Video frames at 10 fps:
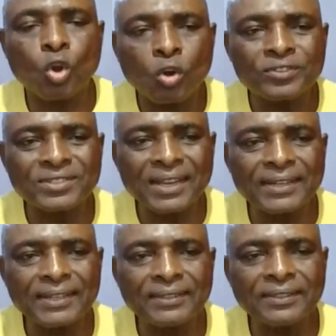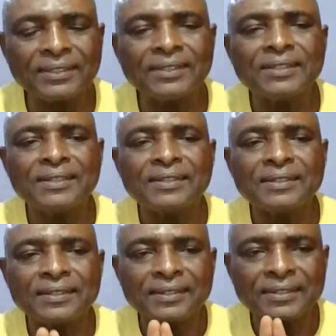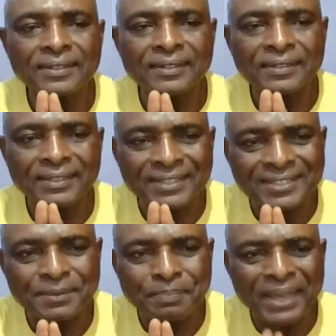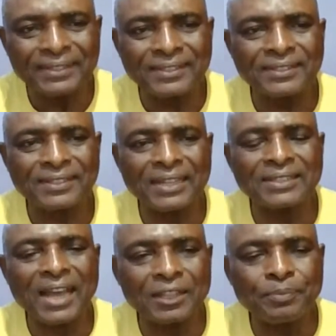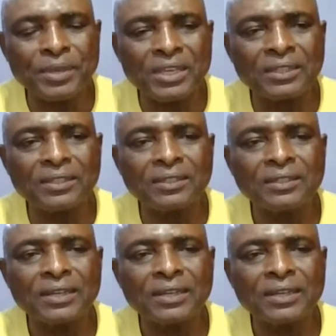concerning the cement that admin